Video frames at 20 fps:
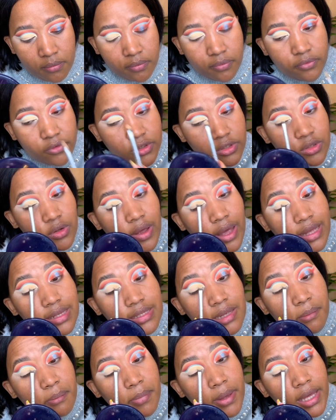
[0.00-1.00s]
So as I'm
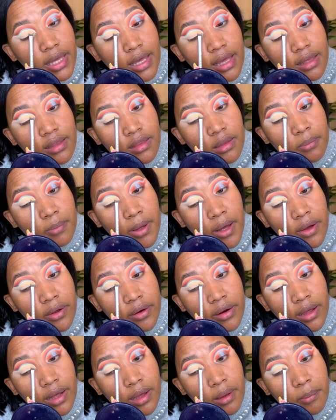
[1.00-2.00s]
picking the powder
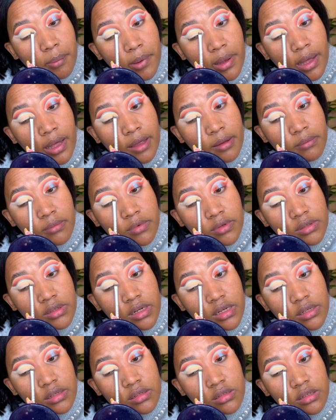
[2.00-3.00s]
up, I'm
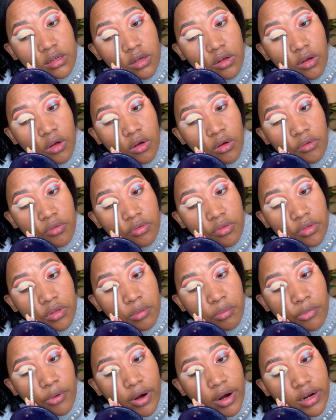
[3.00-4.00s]
dusting off the
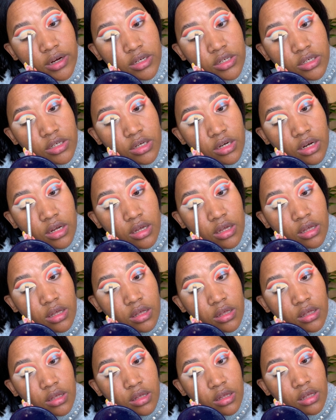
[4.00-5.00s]
brush
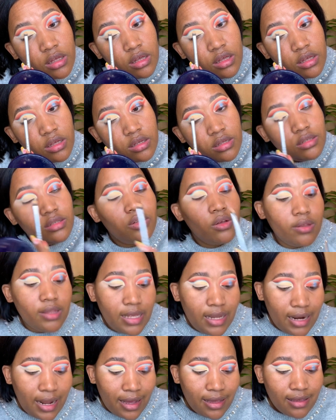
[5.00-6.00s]
so that
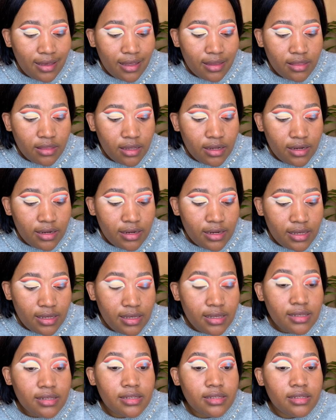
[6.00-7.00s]
I get the
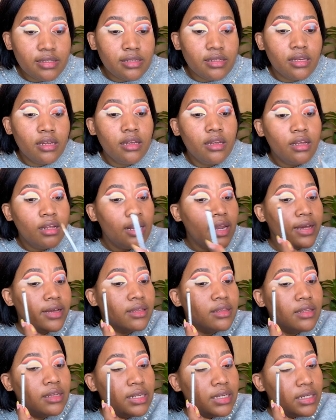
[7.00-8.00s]
least
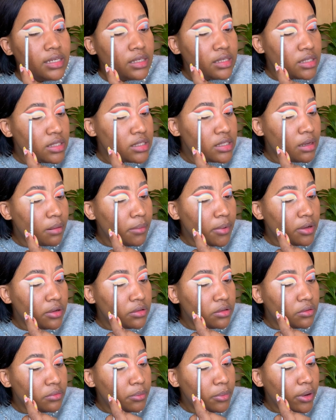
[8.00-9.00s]
amount
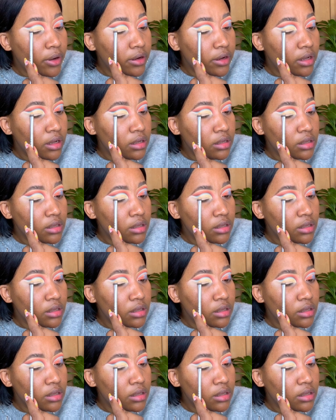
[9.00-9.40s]
of product.